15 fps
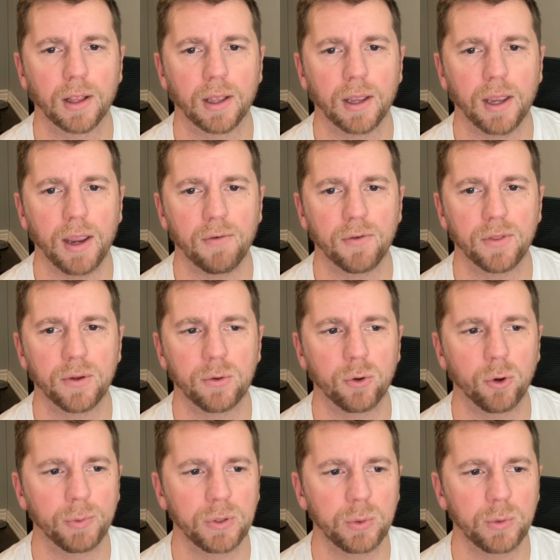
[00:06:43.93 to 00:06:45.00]
Everything cool
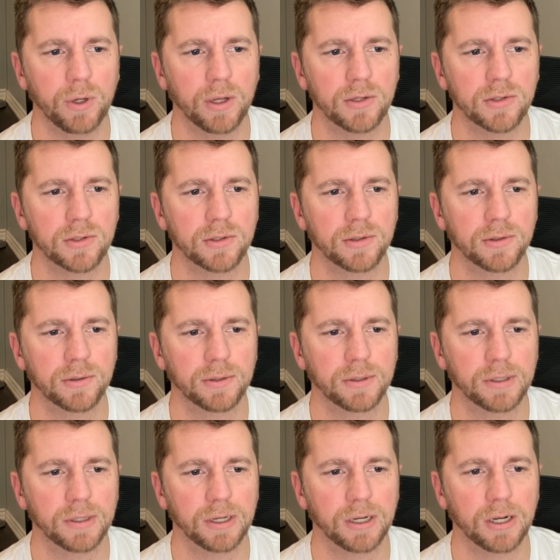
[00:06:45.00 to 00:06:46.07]
between us.
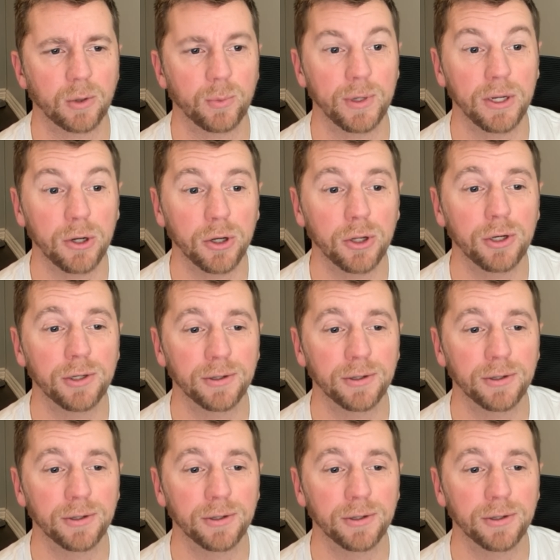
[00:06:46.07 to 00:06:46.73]
We good?